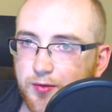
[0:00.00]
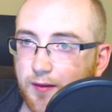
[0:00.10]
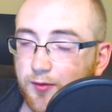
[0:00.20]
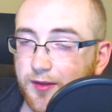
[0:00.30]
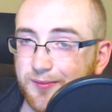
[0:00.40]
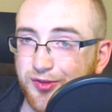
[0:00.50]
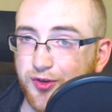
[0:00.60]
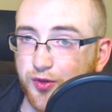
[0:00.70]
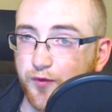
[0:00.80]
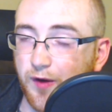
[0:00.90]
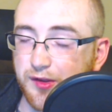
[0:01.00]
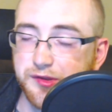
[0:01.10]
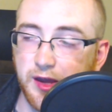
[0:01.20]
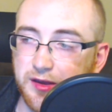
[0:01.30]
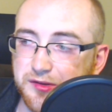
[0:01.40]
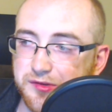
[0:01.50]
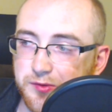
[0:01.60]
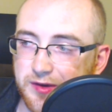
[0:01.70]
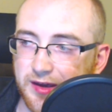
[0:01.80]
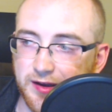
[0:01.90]
everything but change font styles.
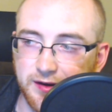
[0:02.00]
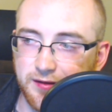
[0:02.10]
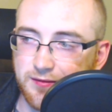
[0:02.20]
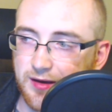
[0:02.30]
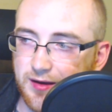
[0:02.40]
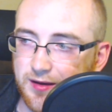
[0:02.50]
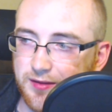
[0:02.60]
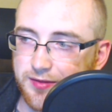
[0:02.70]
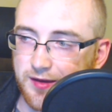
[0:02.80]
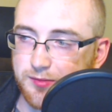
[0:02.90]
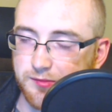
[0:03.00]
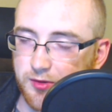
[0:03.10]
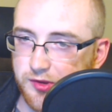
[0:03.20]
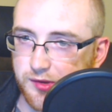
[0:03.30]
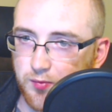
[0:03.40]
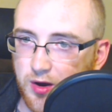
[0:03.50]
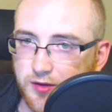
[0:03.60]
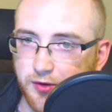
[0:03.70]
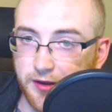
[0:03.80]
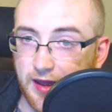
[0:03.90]
You can type as much as you
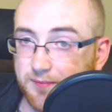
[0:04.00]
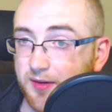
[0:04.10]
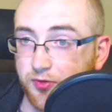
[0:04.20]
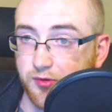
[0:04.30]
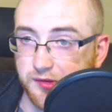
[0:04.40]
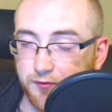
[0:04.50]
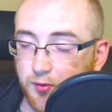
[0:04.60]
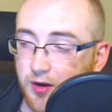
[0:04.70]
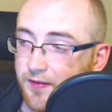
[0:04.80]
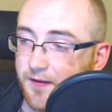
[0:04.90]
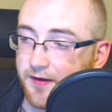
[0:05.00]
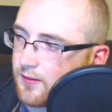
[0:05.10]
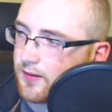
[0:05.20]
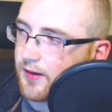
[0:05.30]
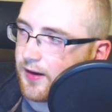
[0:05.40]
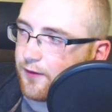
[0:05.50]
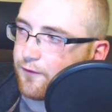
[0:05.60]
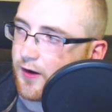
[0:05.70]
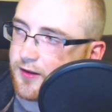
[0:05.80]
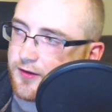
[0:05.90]
want. You can add pictures if you want in there. And
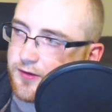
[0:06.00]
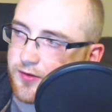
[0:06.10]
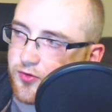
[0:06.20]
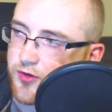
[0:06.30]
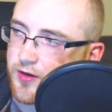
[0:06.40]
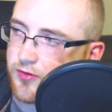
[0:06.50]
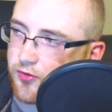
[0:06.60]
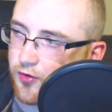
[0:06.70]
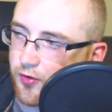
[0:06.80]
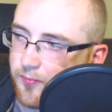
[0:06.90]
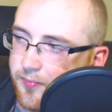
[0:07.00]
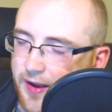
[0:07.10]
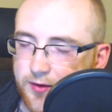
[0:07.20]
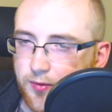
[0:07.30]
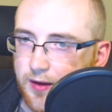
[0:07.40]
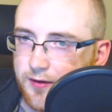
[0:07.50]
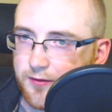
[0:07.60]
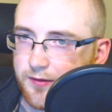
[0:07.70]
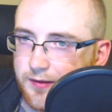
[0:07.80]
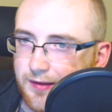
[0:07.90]
finally, you can change your
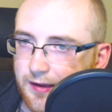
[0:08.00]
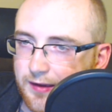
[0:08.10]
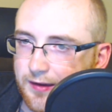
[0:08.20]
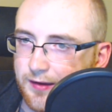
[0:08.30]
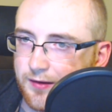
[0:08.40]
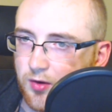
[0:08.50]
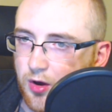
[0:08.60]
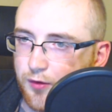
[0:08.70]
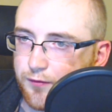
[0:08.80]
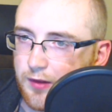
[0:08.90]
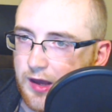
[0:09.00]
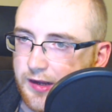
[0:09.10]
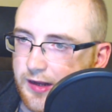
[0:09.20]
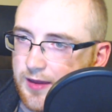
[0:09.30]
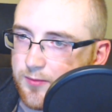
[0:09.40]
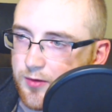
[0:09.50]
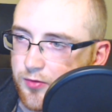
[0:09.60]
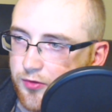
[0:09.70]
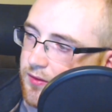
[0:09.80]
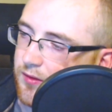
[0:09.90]
background and offline
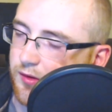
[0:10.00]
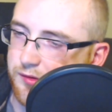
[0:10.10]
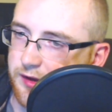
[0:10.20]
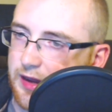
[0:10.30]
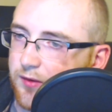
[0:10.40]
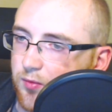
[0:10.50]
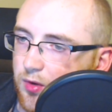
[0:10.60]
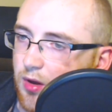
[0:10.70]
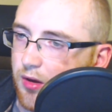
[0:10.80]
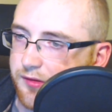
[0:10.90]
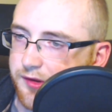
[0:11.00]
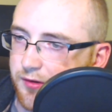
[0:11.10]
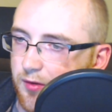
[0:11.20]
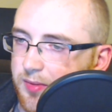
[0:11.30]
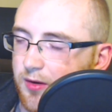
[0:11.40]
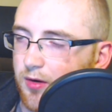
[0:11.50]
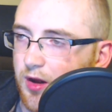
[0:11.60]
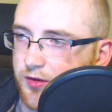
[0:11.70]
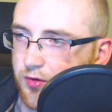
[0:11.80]
image. Those, again, will also appear on your